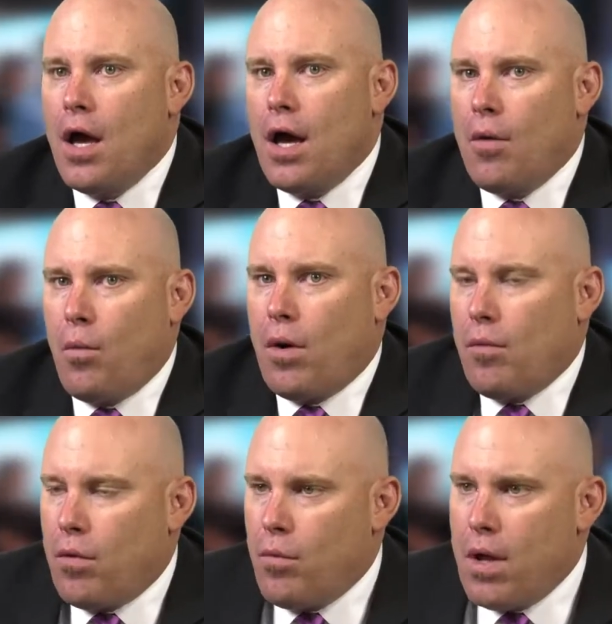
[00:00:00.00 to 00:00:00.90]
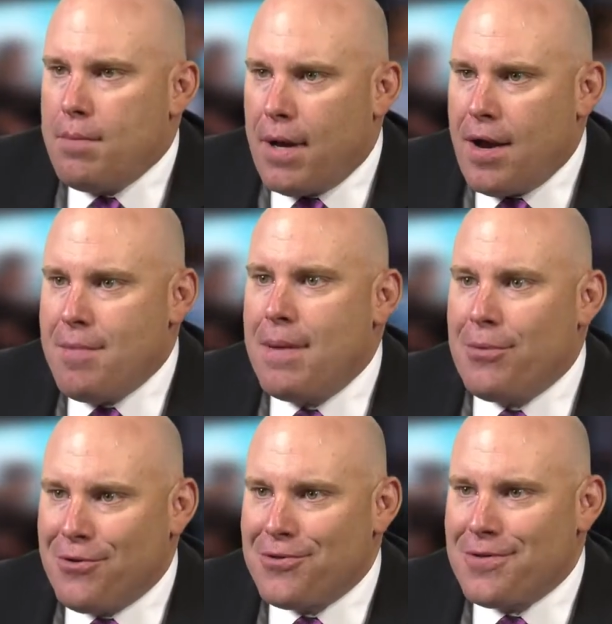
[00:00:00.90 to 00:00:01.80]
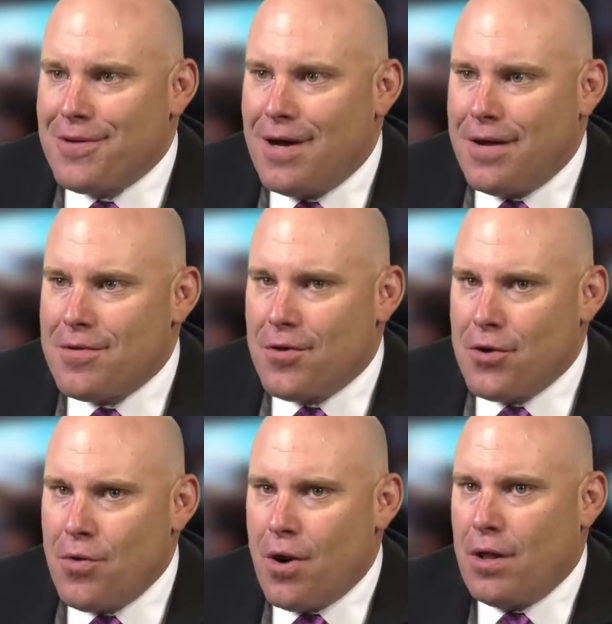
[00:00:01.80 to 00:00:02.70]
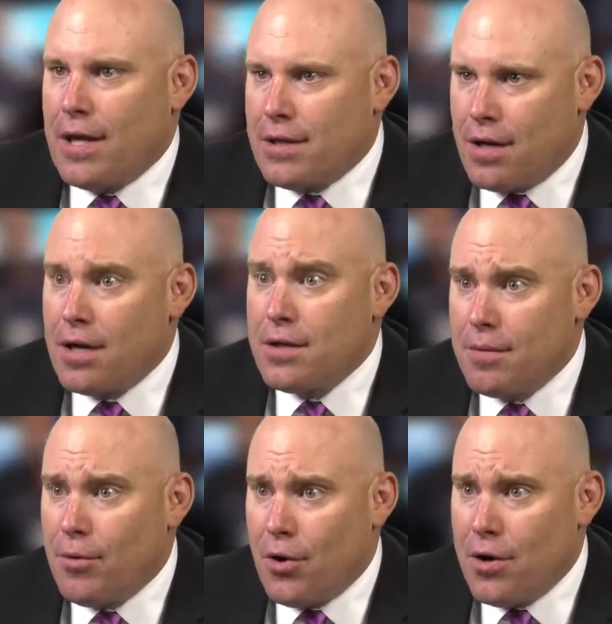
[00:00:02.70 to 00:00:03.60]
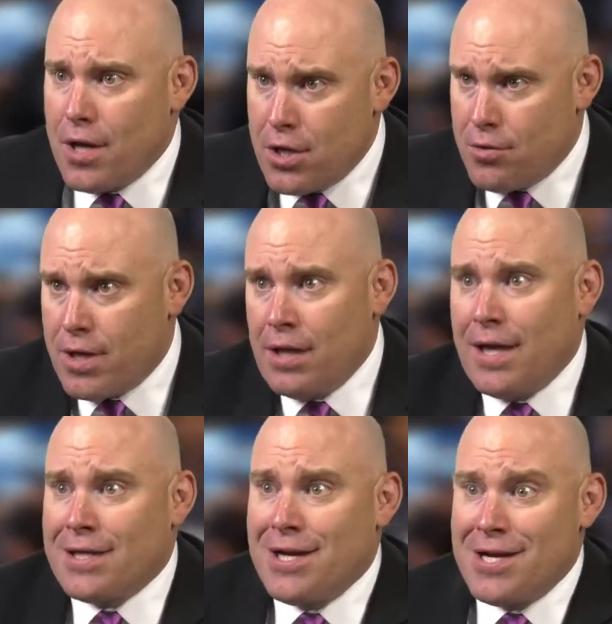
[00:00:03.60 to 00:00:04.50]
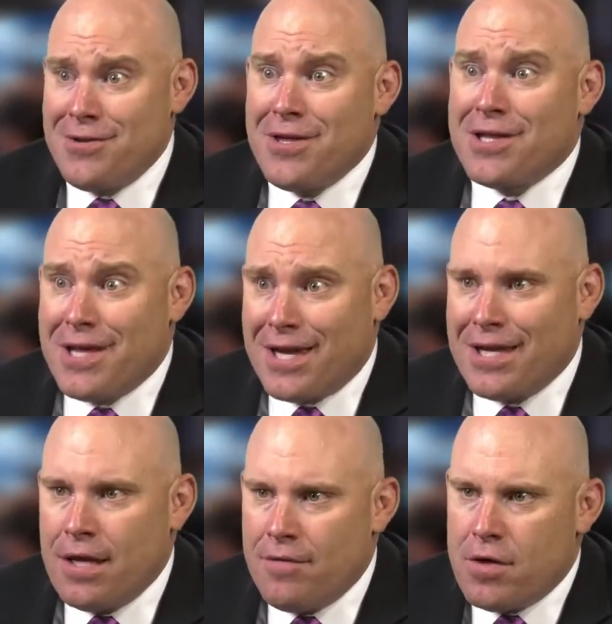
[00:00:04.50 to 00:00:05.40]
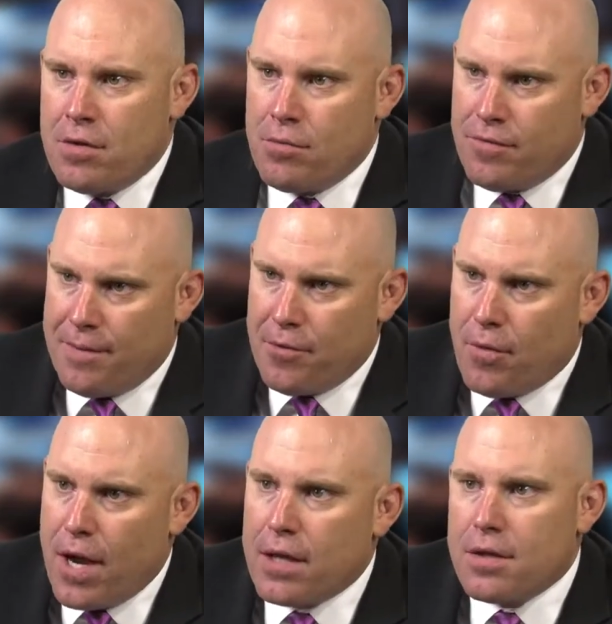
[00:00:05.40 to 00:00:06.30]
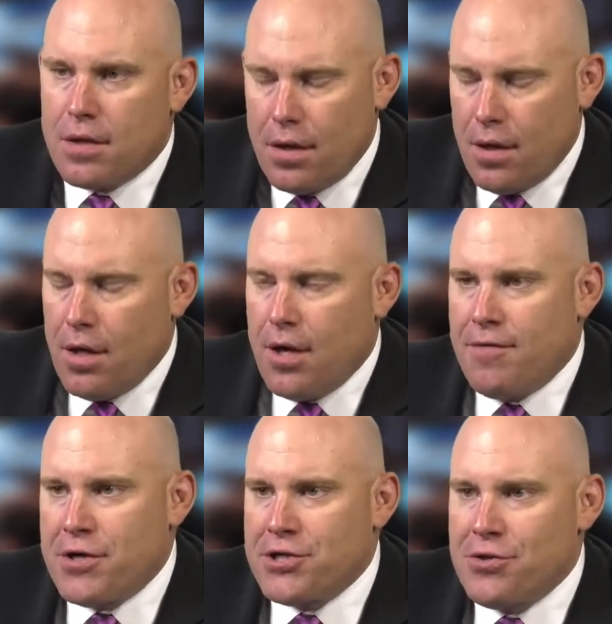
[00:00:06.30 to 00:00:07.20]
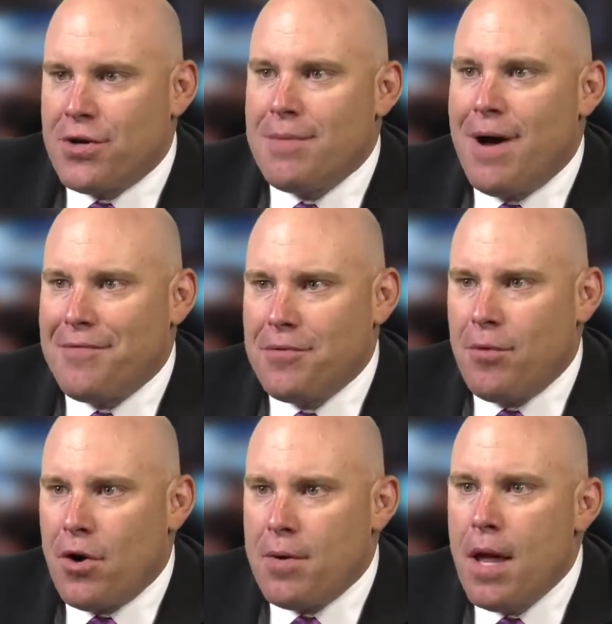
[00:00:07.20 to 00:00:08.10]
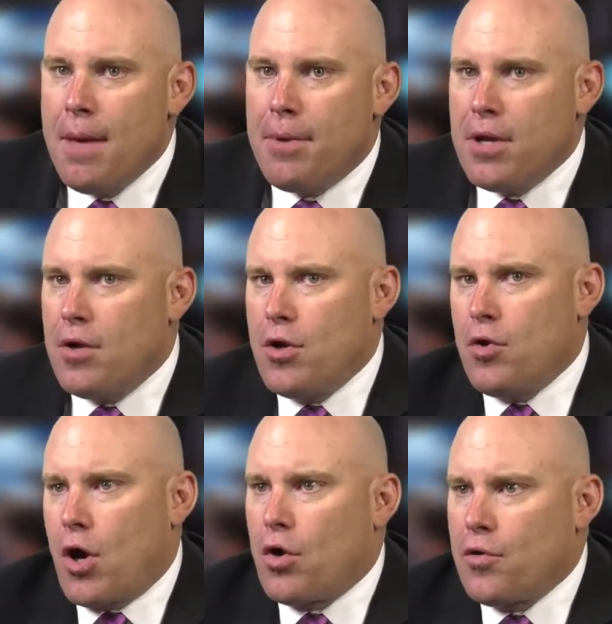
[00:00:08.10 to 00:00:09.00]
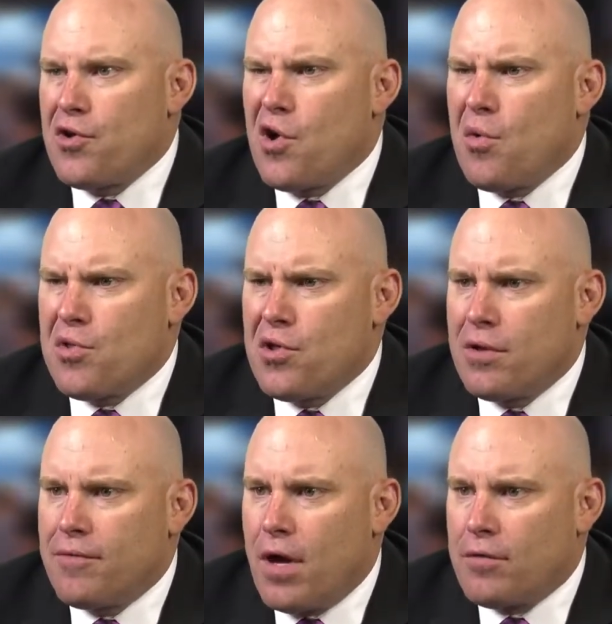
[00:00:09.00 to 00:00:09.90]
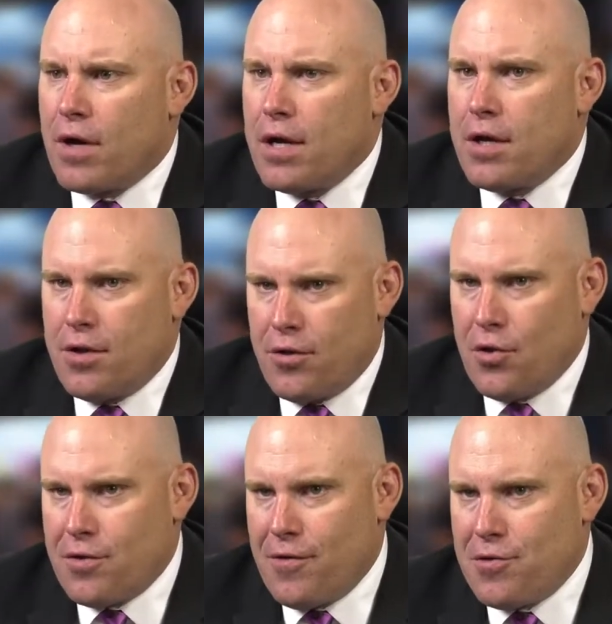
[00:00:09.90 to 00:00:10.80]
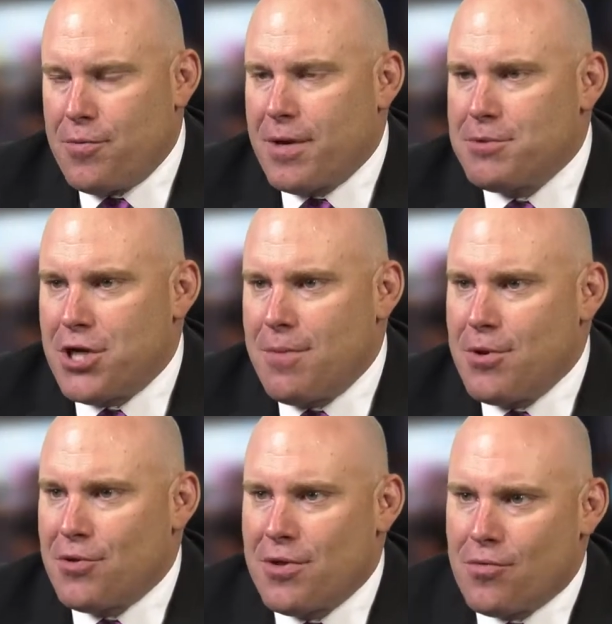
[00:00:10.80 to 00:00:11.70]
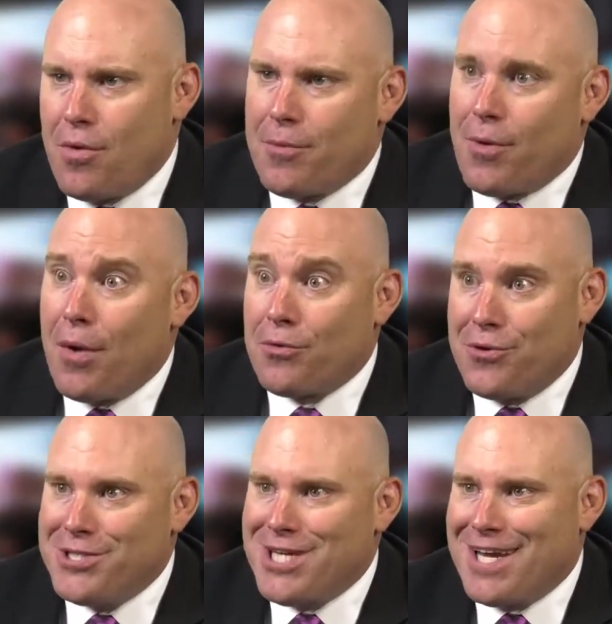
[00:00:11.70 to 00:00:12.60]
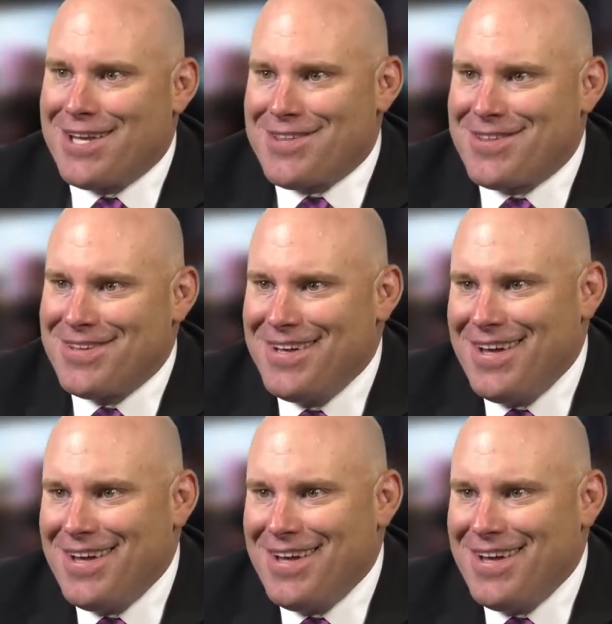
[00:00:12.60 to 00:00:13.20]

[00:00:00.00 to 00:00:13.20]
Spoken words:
We're run by our members. So you are elected onto the board, and you get elected onto the executive, and you move up the ranks, and eventually you come off the board. But our goals are you're always still involved, right? And those of us who become chairman, you'll see us roaming around with green jackets.